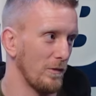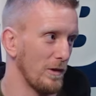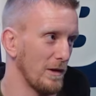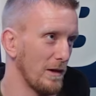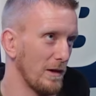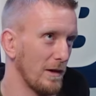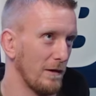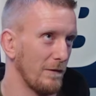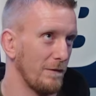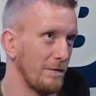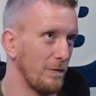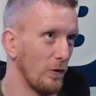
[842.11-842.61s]
We're
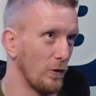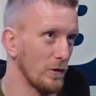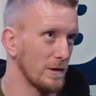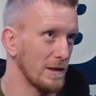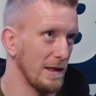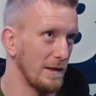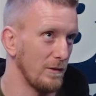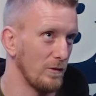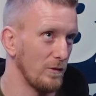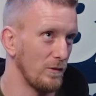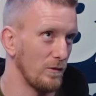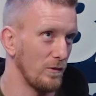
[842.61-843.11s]
like
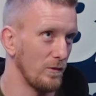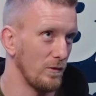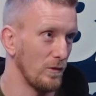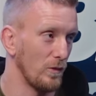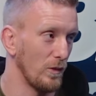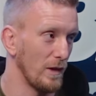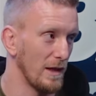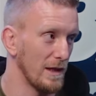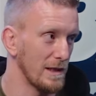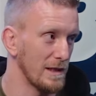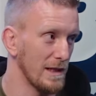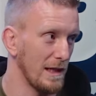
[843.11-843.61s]
fourteen
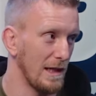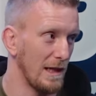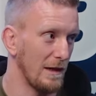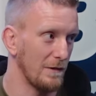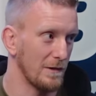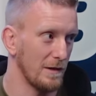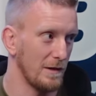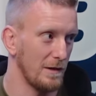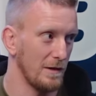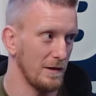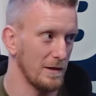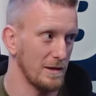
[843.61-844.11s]
weeks
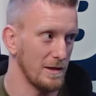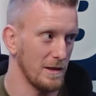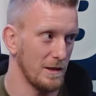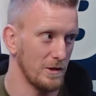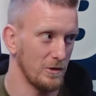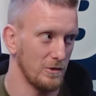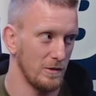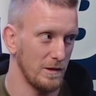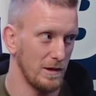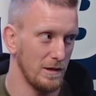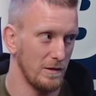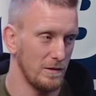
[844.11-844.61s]
after the
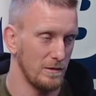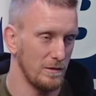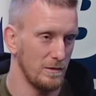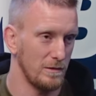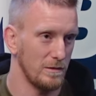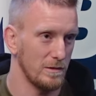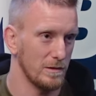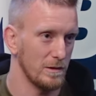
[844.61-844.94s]
surgery now,